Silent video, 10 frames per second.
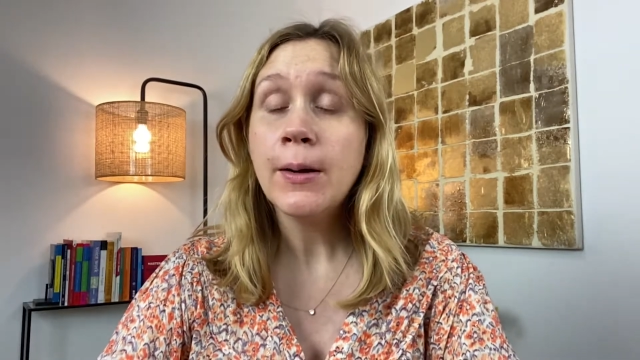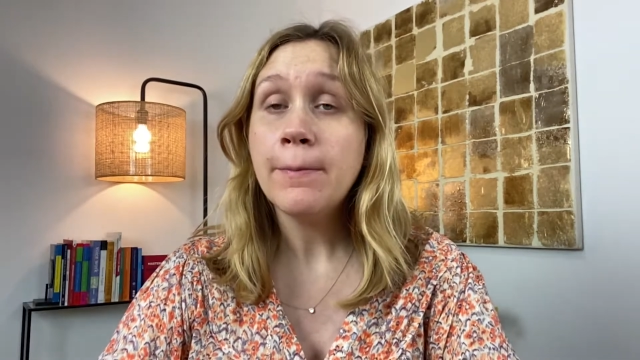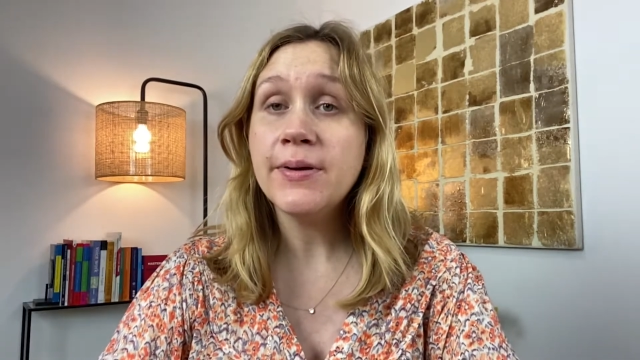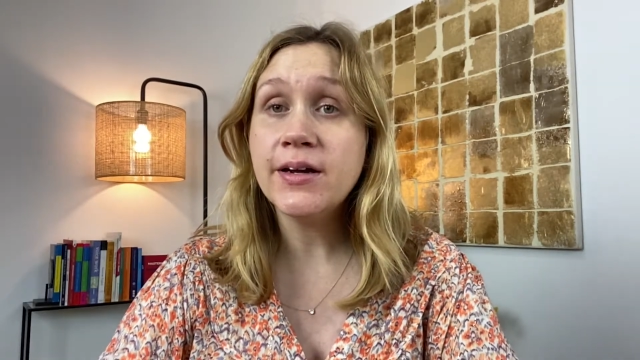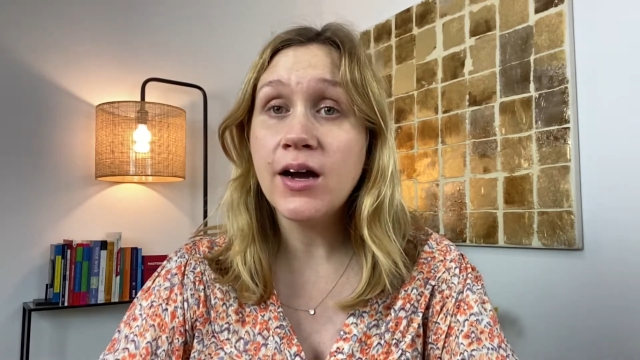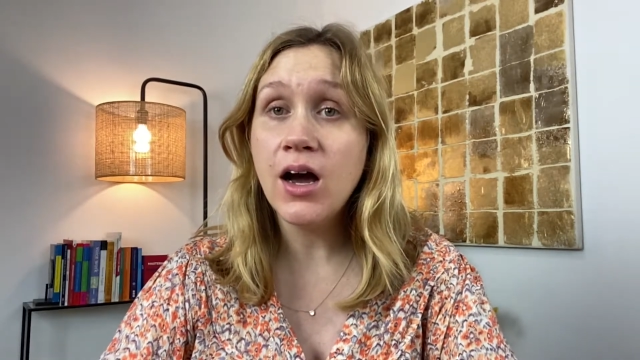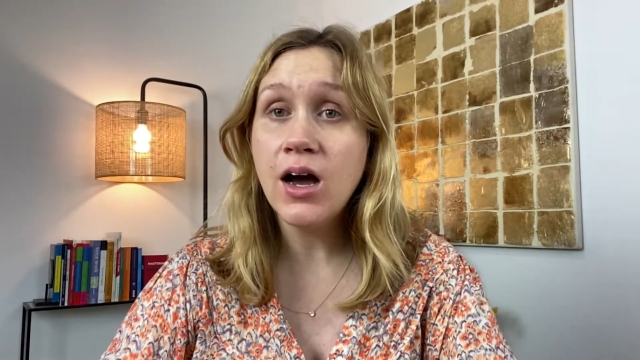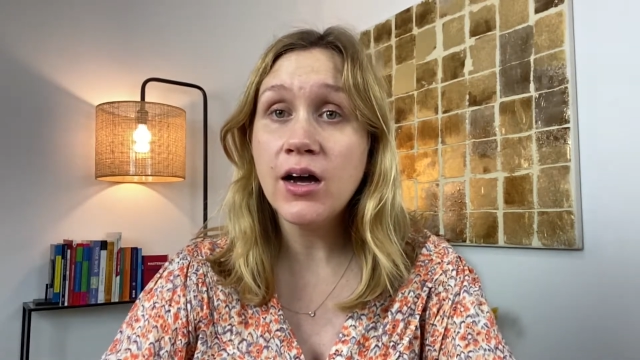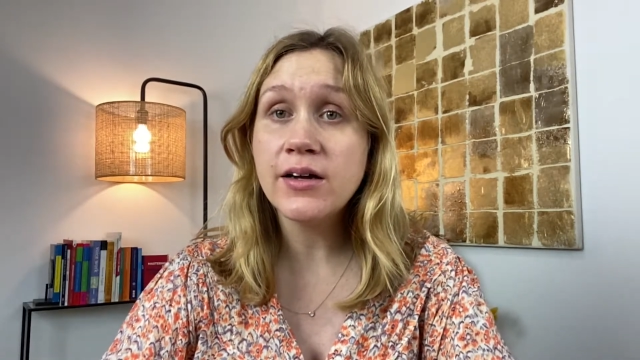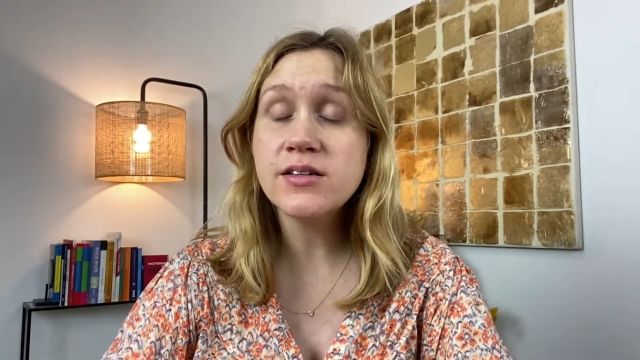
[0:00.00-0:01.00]

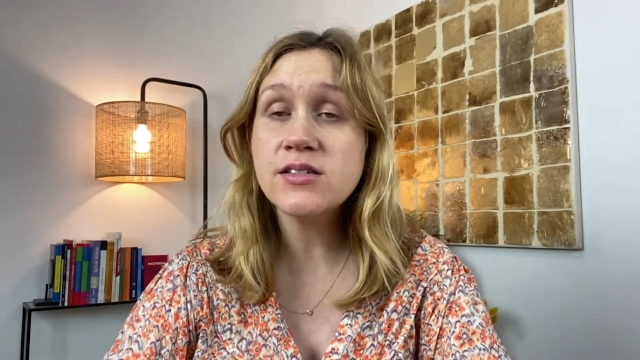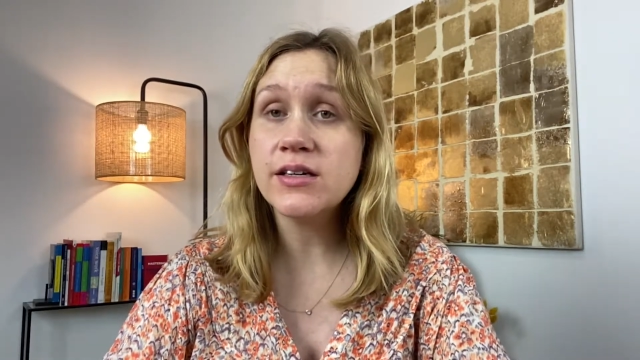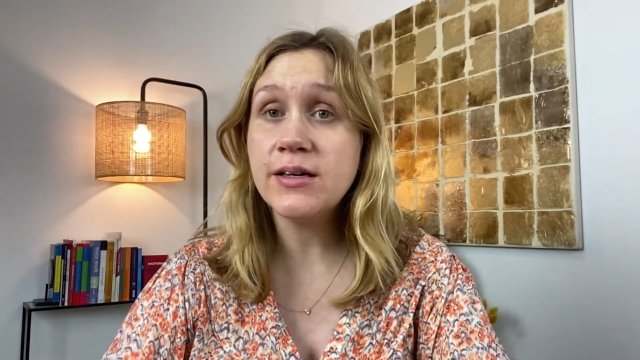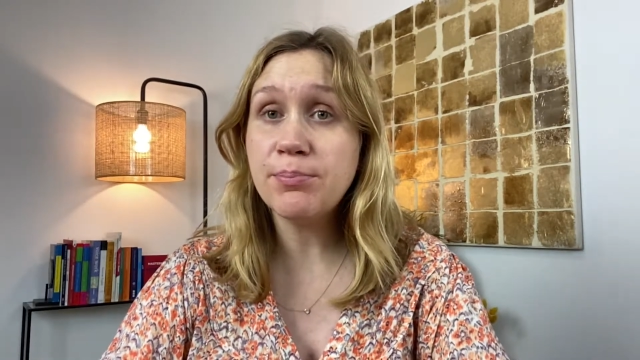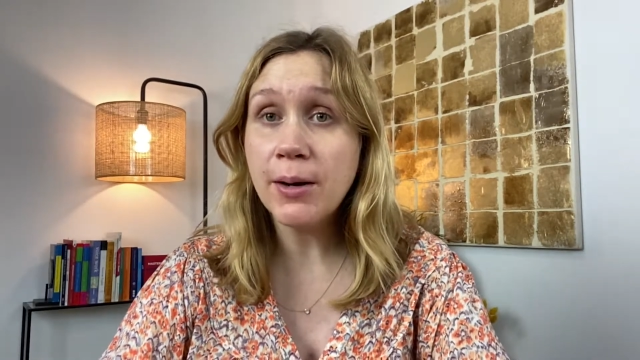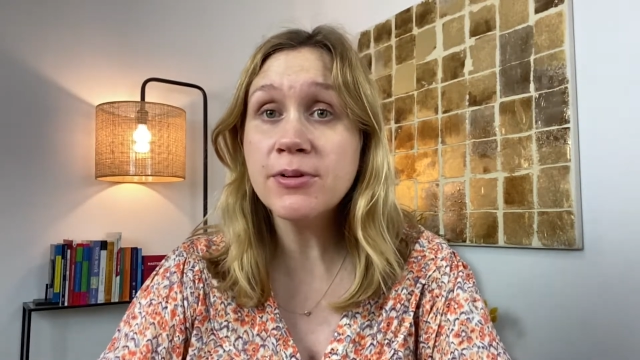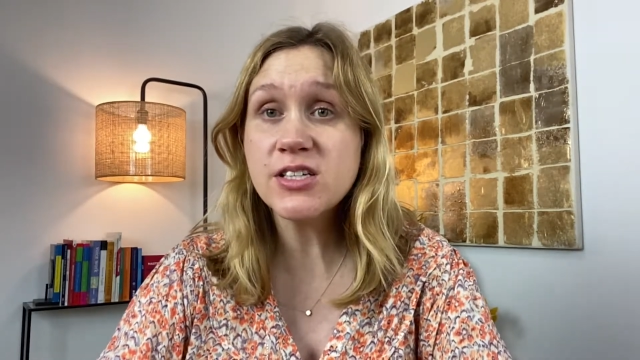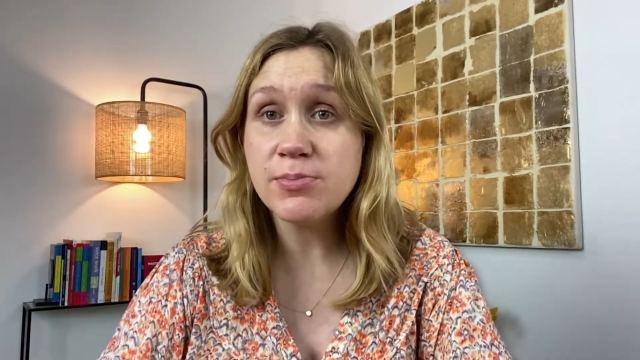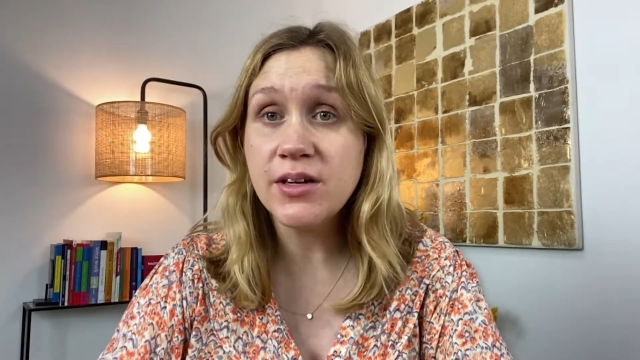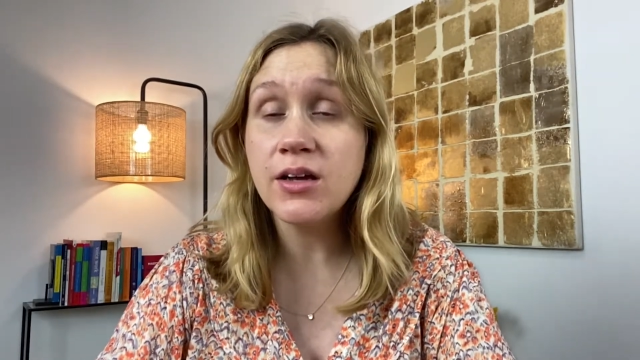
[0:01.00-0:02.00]
because it, public
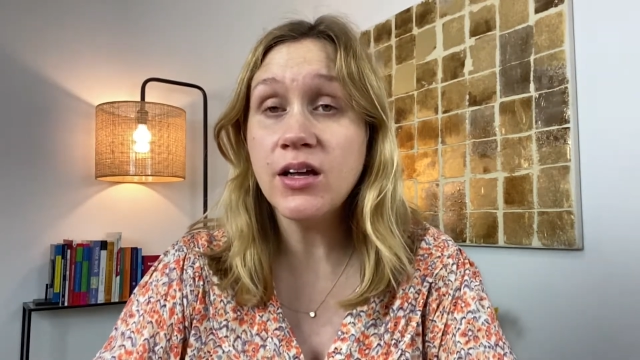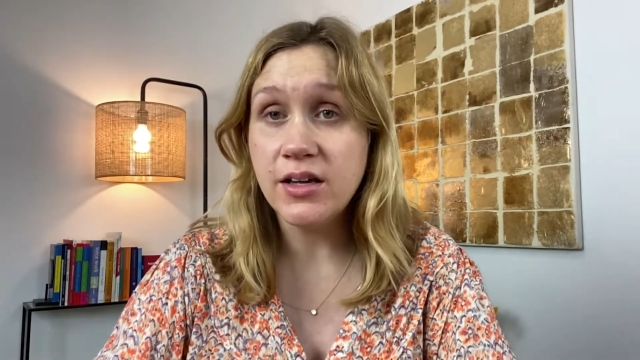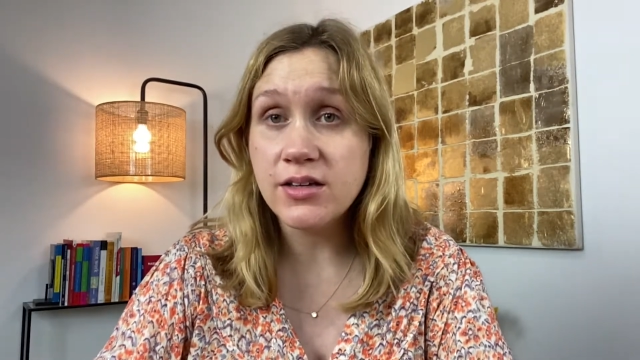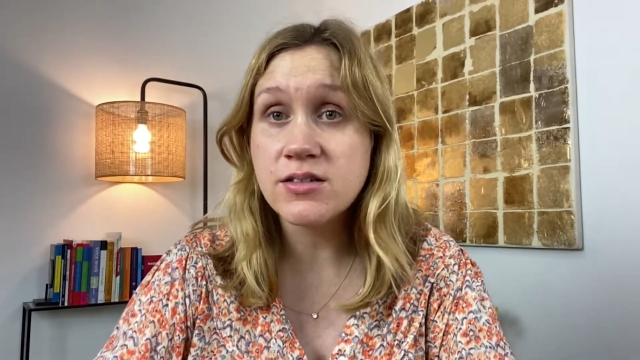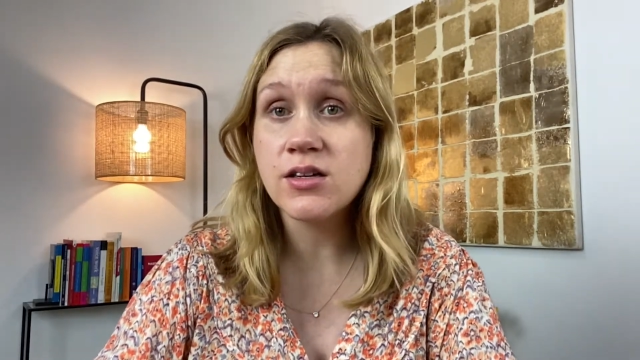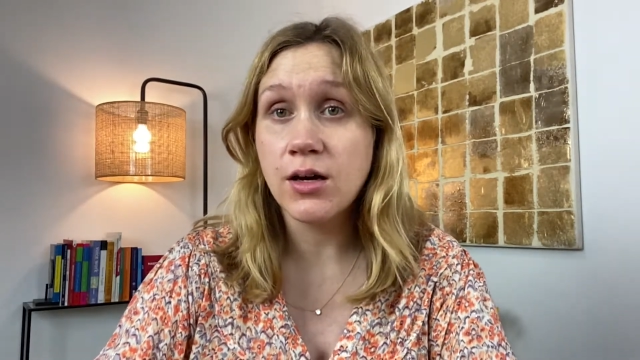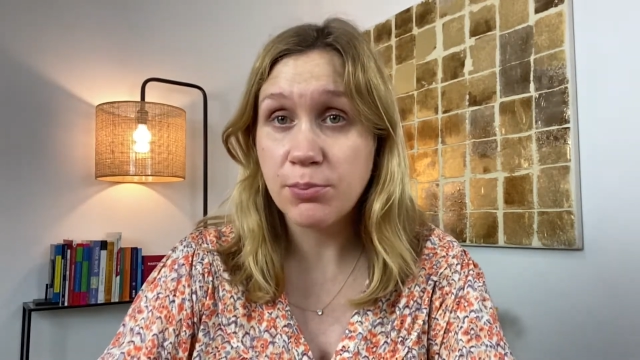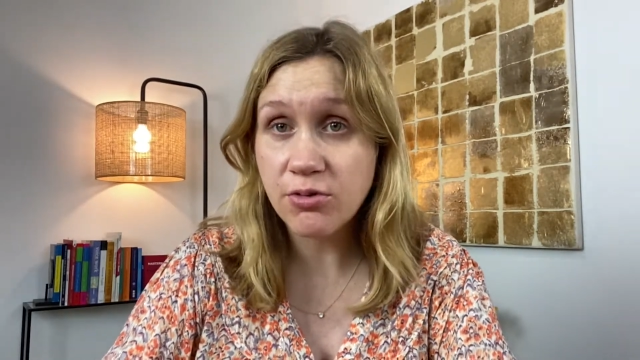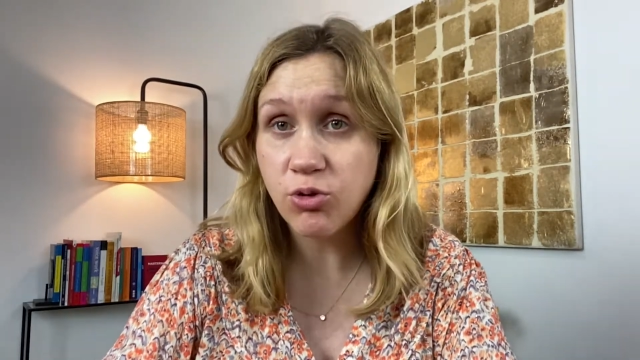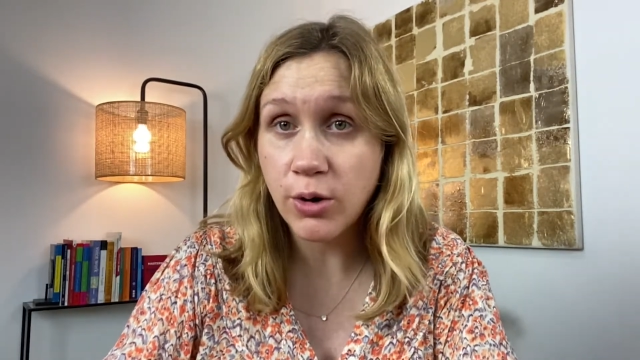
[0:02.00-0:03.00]
speaking is a
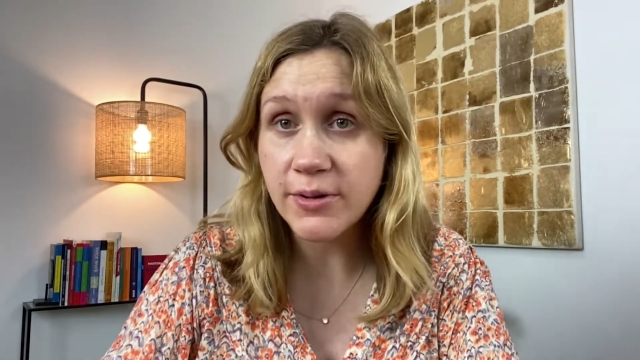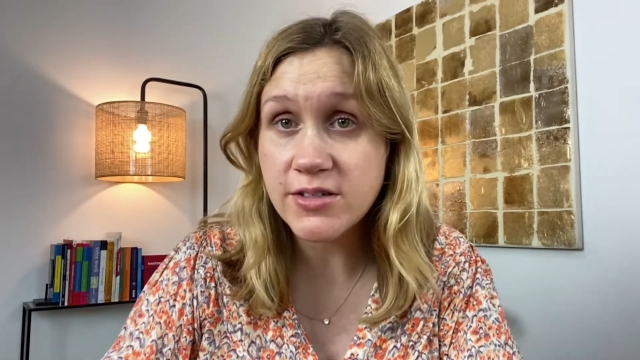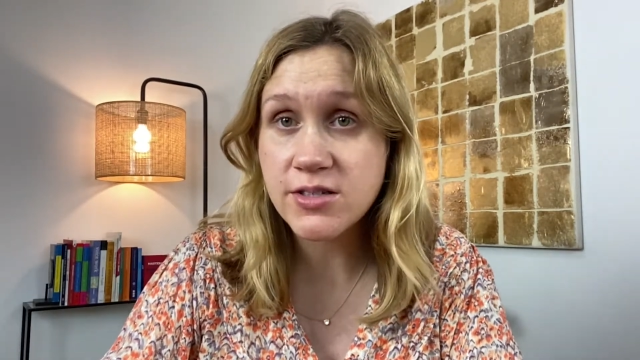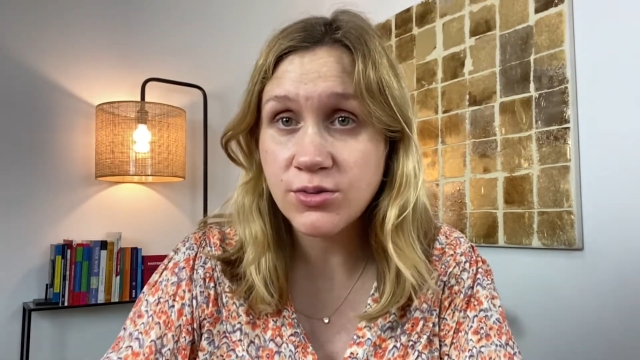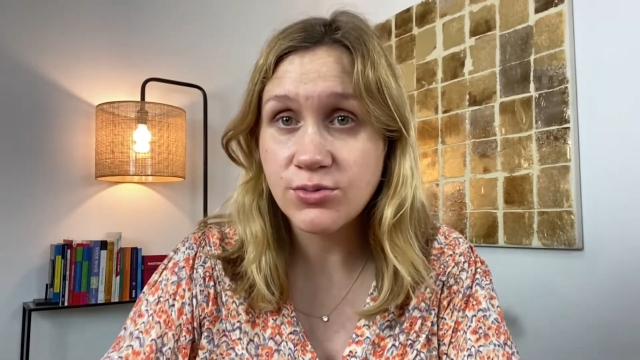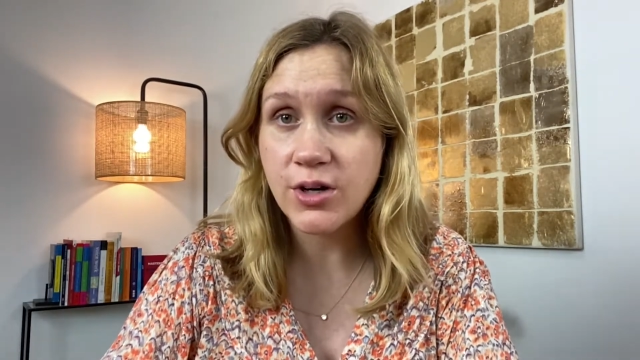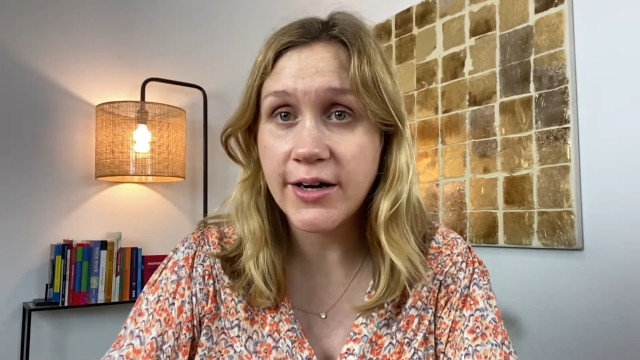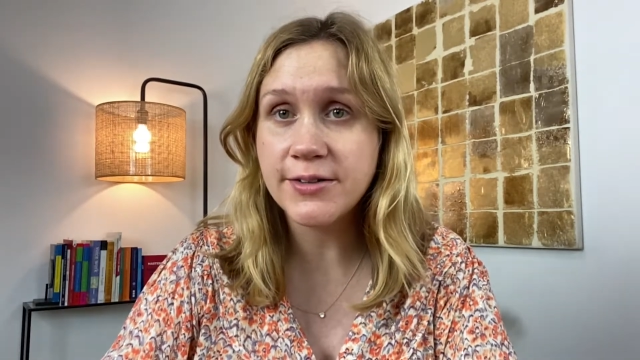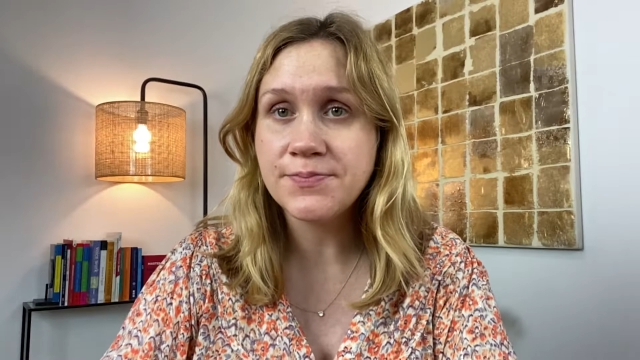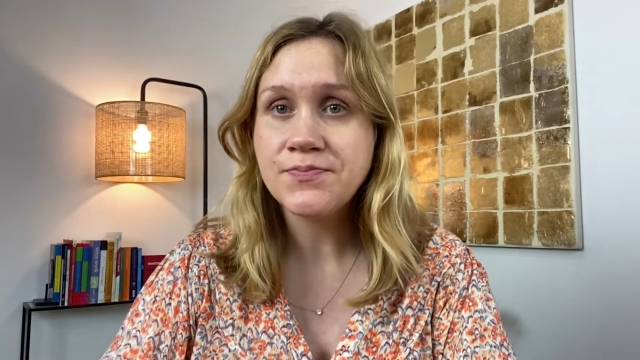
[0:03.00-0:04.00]
performance,
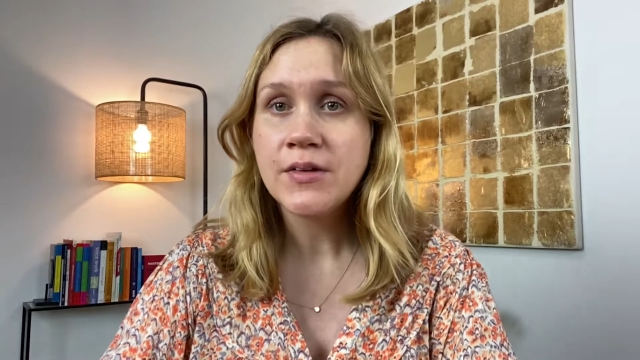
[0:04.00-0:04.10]
right?